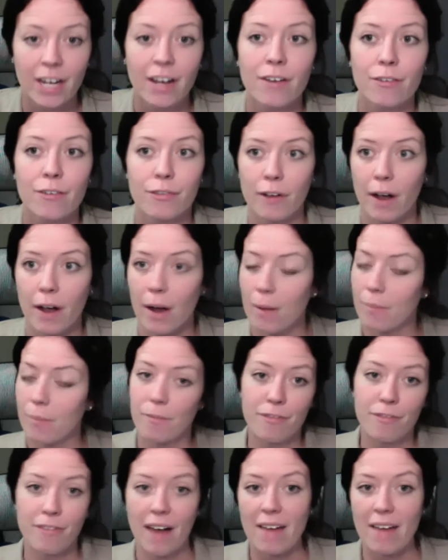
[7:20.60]
from
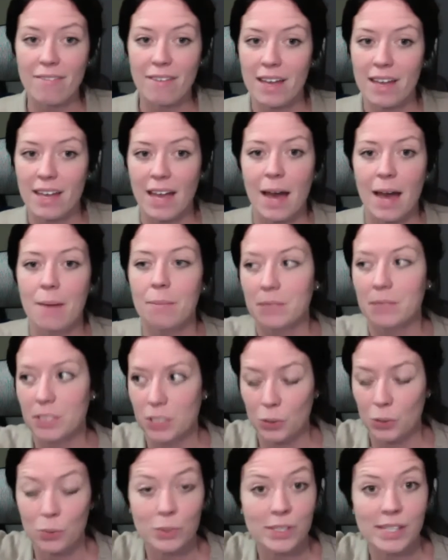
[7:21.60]
5 a.m.
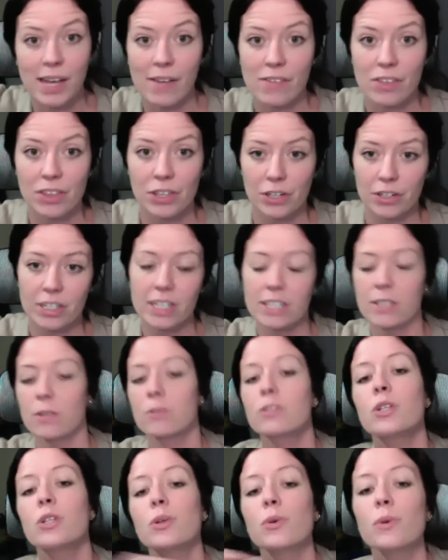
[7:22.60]
to 7:30. So
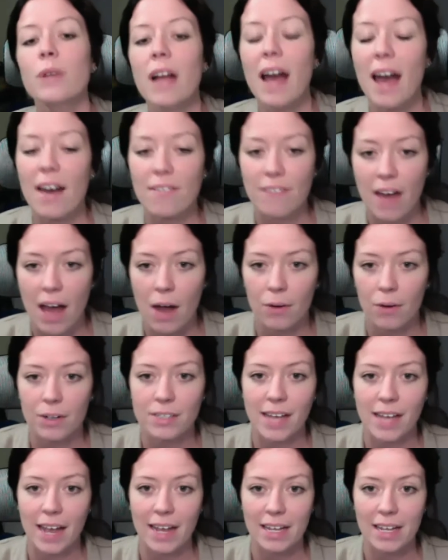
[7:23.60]
2.5 hours,
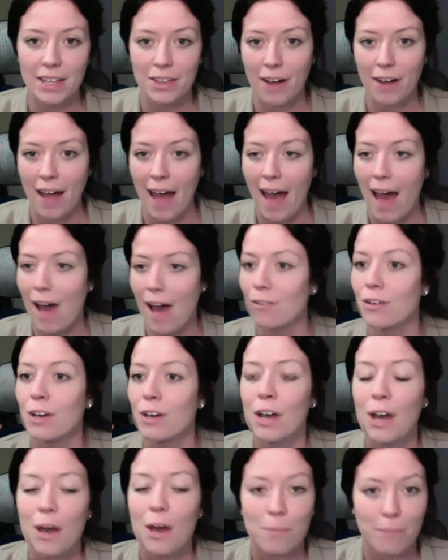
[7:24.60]
I either have
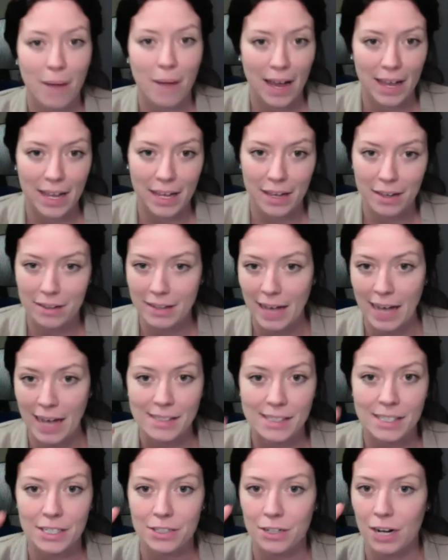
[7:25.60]
my
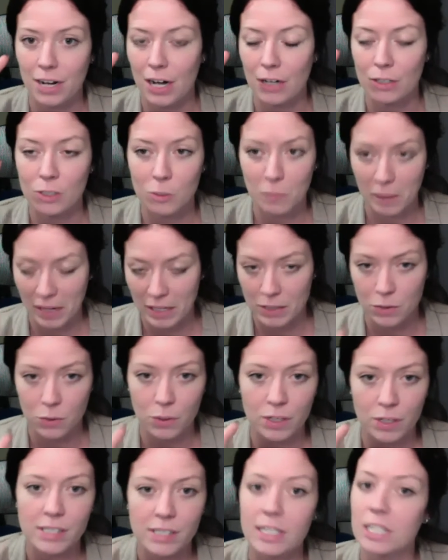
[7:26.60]
Casting Crowns
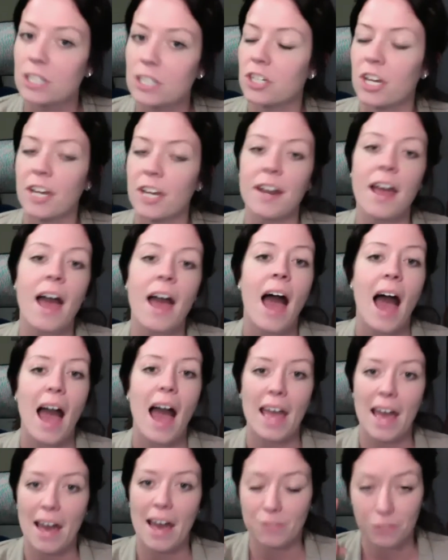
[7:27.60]
Pandora station, I
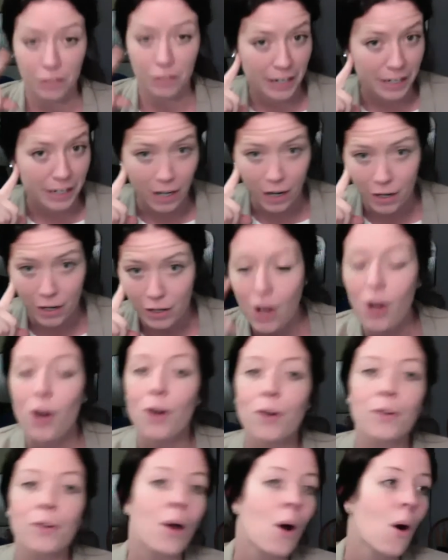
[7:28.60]
have Grant
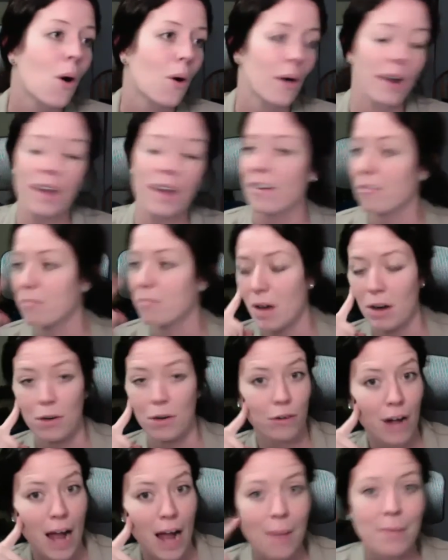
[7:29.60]
Cardone, or I have Mel
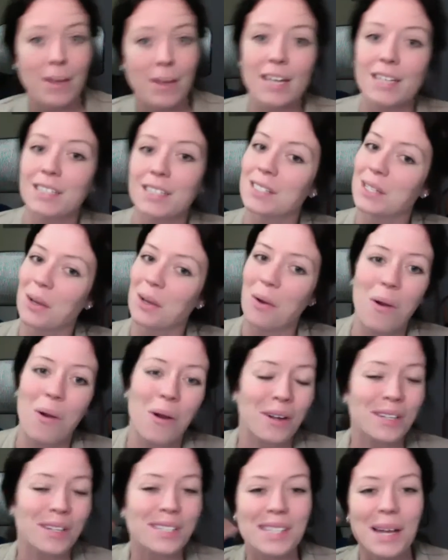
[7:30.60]
Robbins,
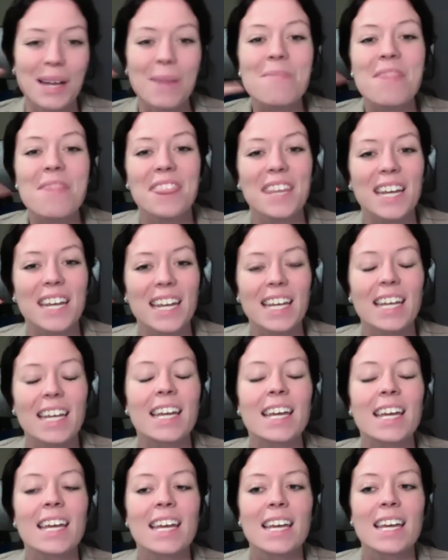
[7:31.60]
or something
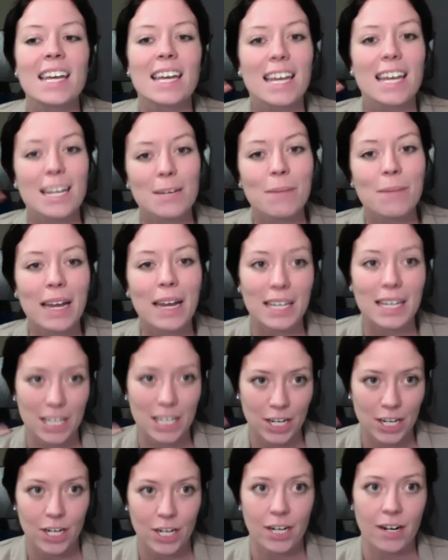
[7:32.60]
in my
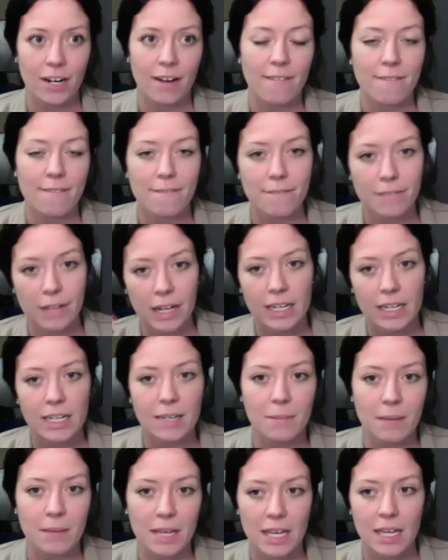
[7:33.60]
ear flooding
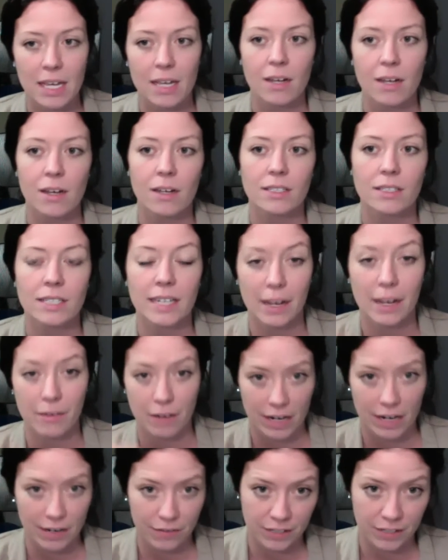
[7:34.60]
me to get
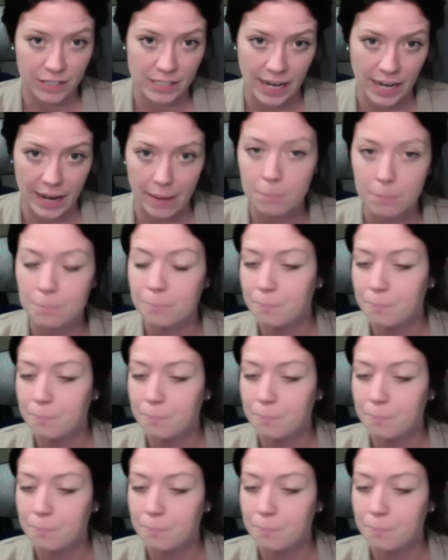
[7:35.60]
ready for the day.